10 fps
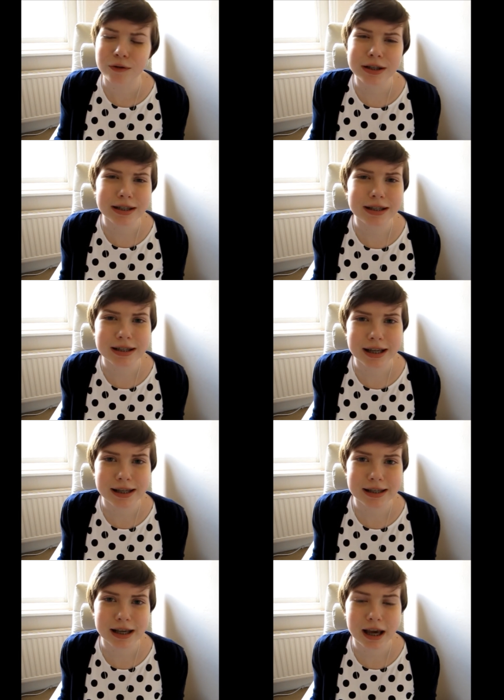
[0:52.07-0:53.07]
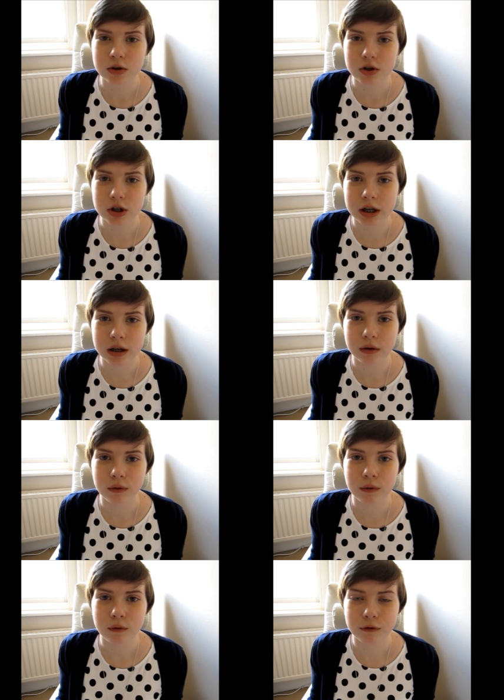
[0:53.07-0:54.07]
For instance, let's say she
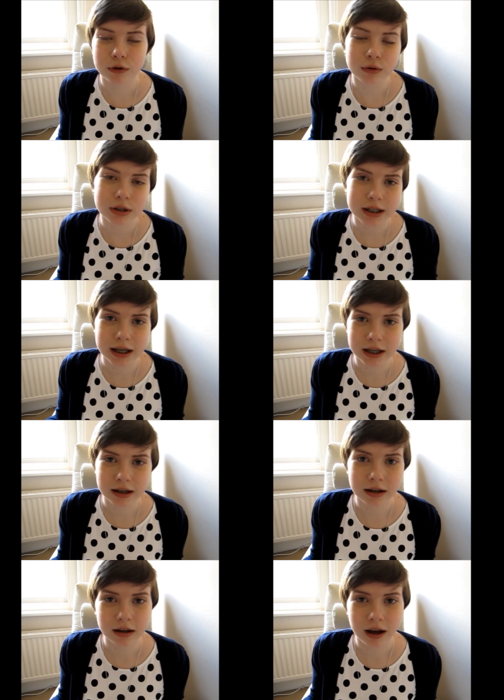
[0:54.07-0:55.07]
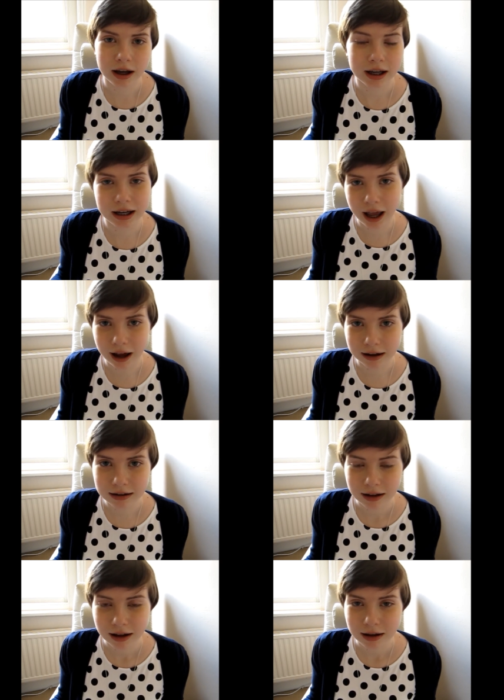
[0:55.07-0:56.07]
falls in
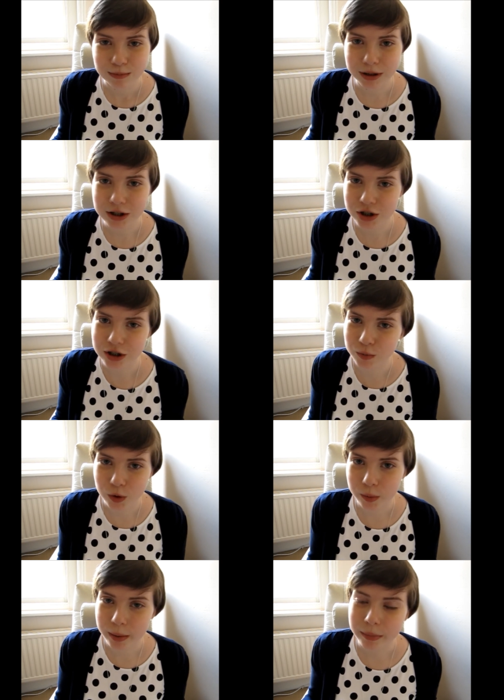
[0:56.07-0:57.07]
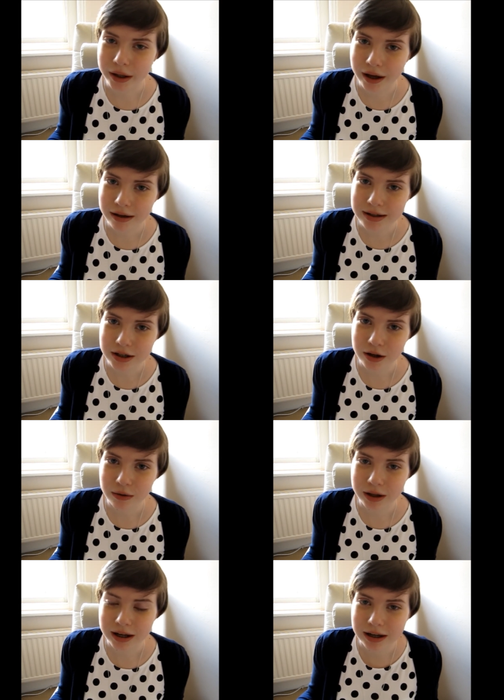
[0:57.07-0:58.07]
canal but she doesn't remember that
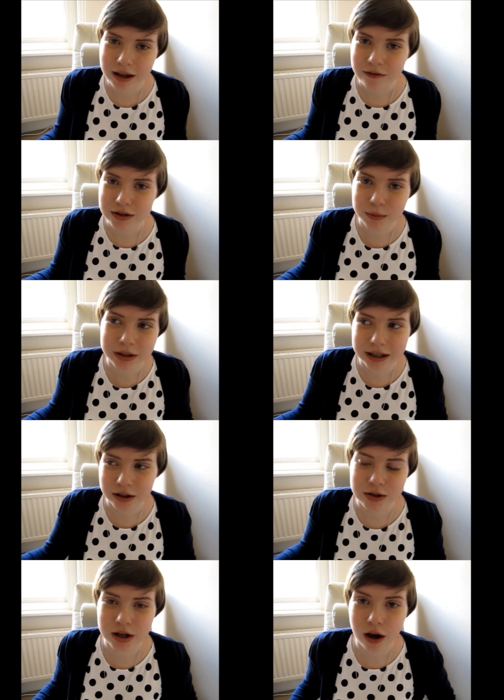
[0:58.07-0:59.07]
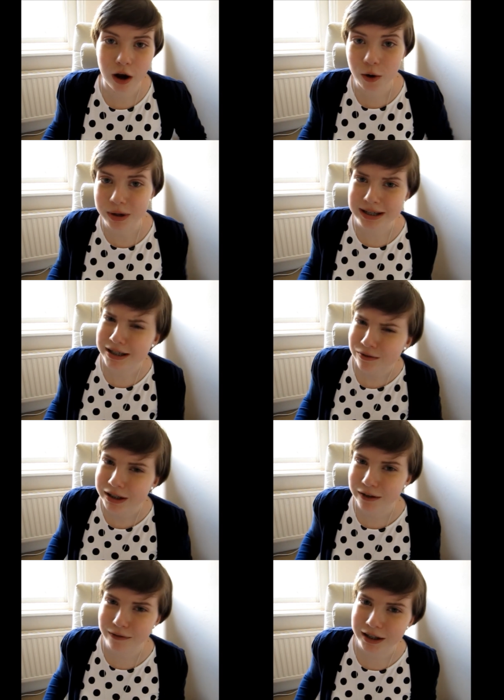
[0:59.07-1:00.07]
so then if someone then goes to her oh isn't it
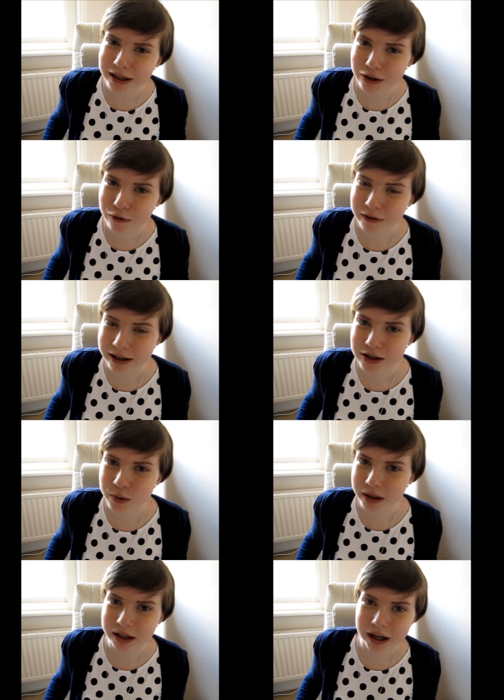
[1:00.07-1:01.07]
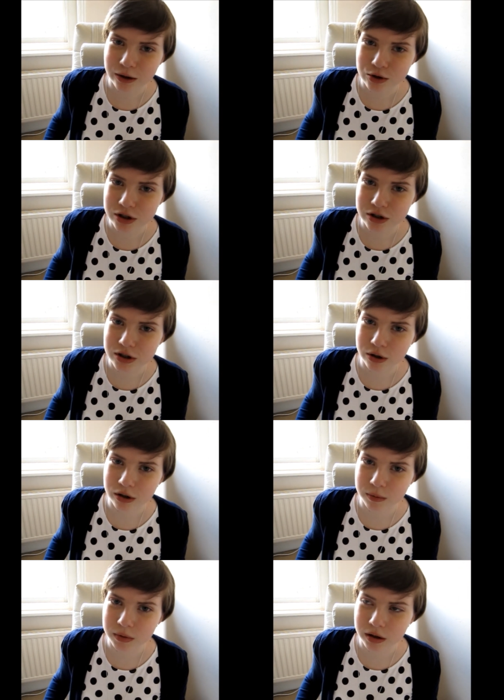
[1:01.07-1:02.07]
really funny that you fell into a canal she'd just look
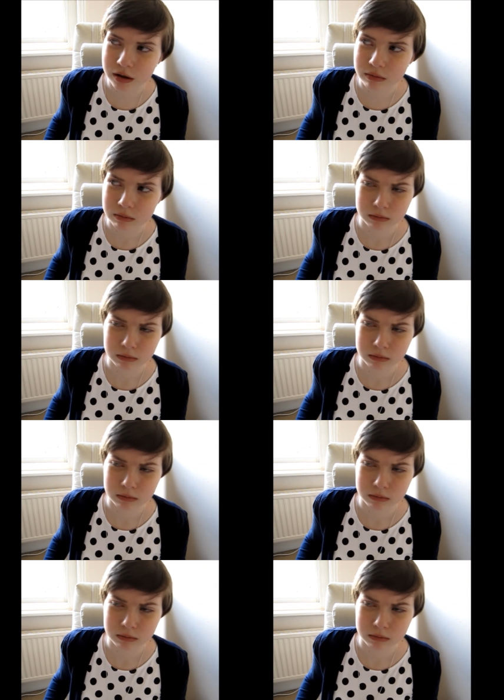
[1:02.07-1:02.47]
at them and go